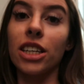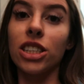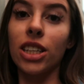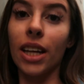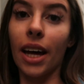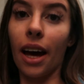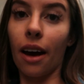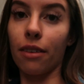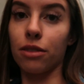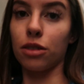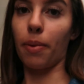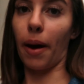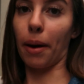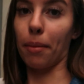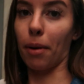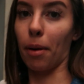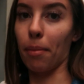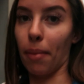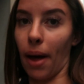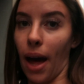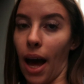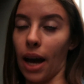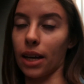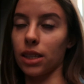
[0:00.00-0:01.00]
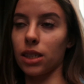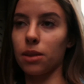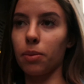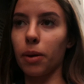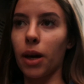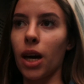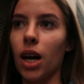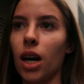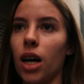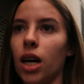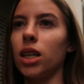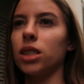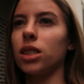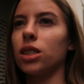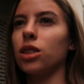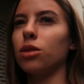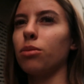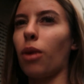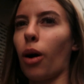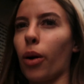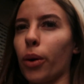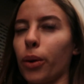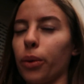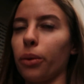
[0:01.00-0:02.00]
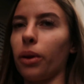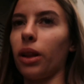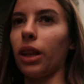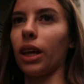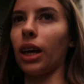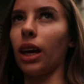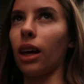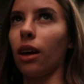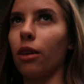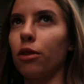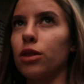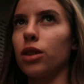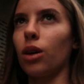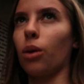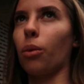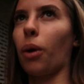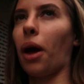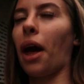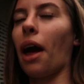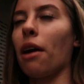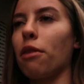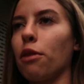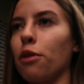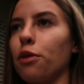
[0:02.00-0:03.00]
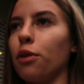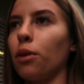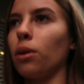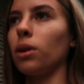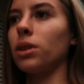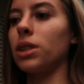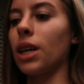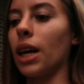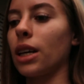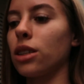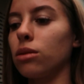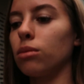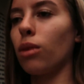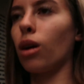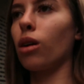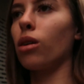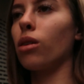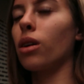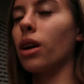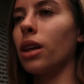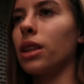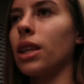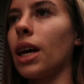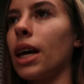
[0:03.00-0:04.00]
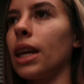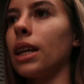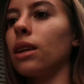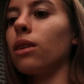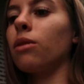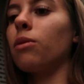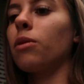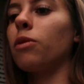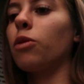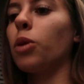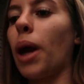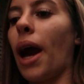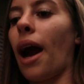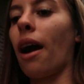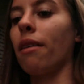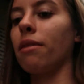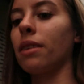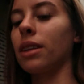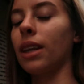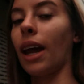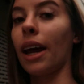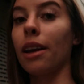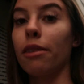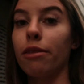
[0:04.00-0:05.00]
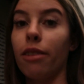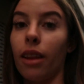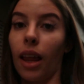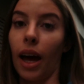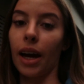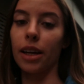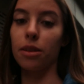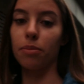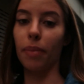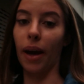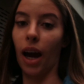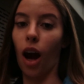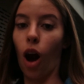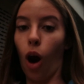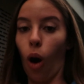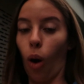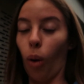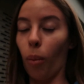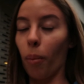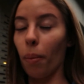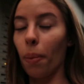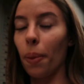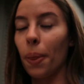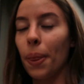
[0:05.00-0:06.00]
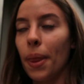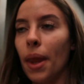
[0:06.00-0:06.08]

actually have to pack my bags because tomorrow we leave, so we have a full day tomorrow and then we have a night flight back home.